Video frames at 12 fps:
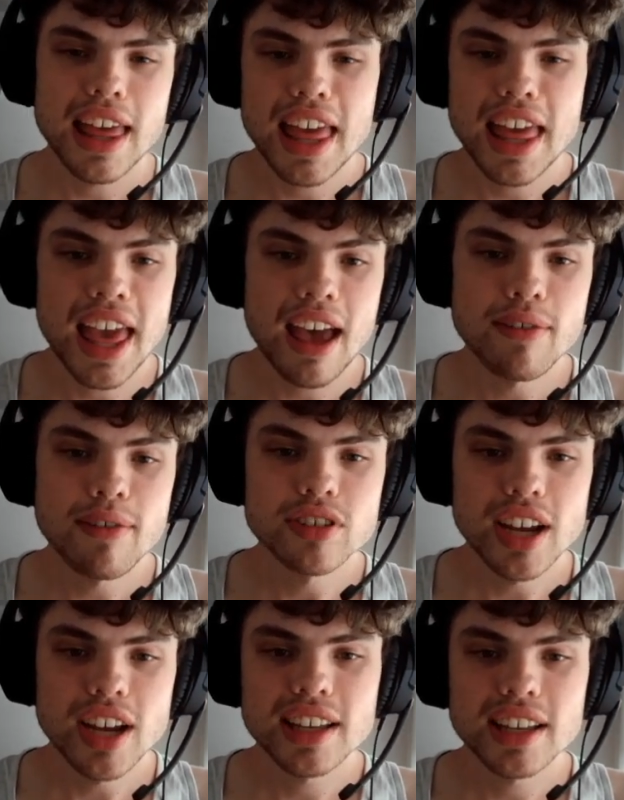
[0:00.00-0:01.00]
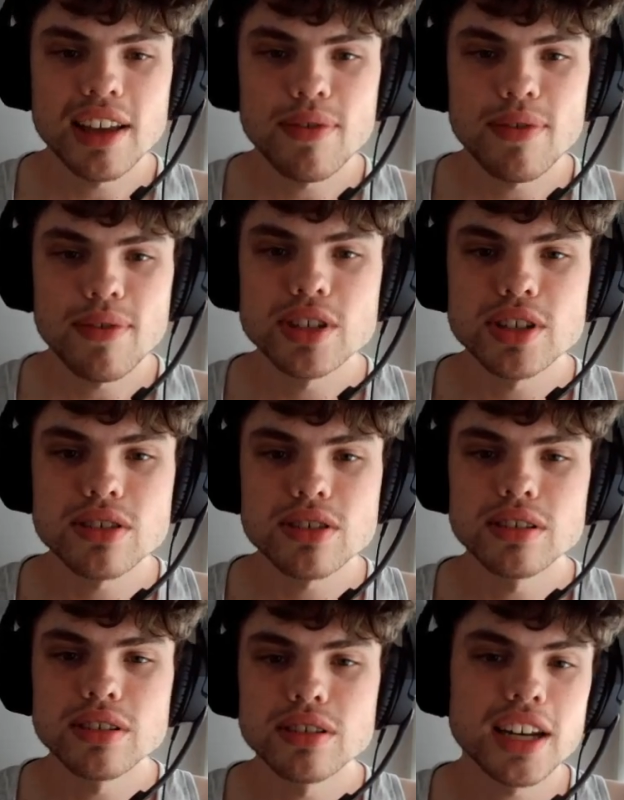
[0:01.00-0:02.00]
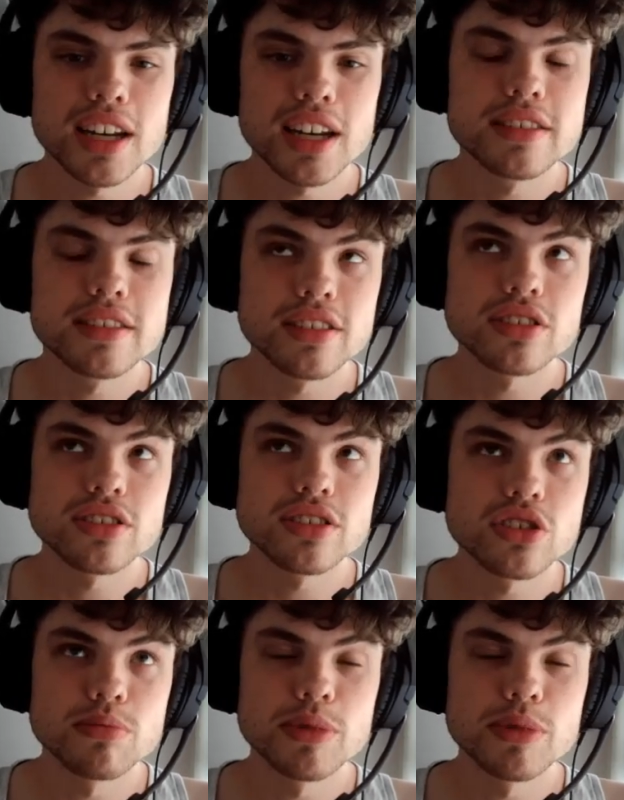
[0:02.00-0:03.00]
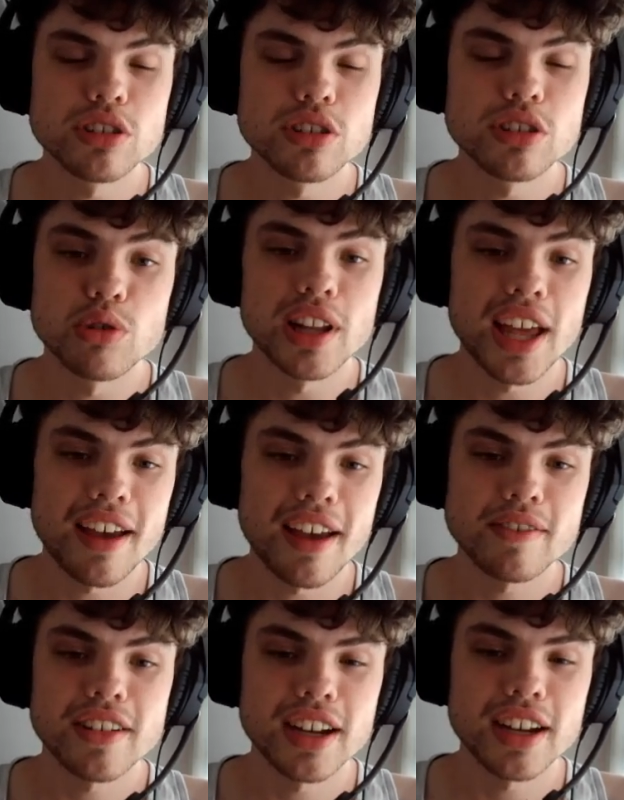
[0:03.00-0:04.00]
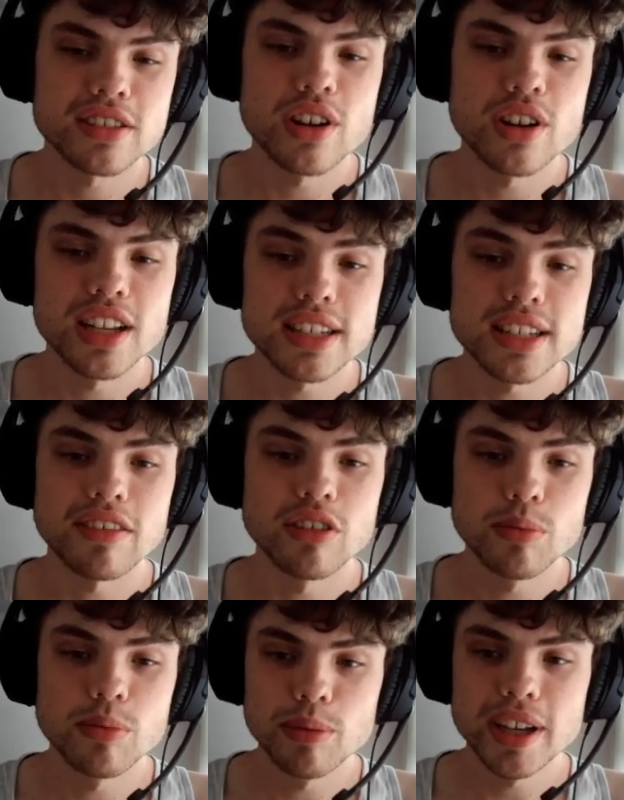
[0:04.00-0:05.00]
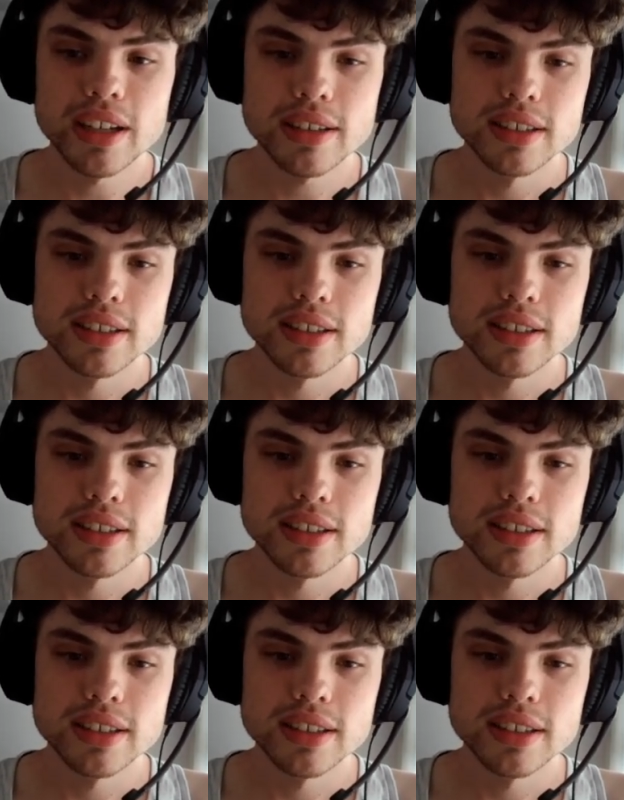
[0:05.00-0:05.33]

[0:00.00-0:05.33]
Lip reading: Half track, if I'm certain that he's German control, half track is not a terrible pick.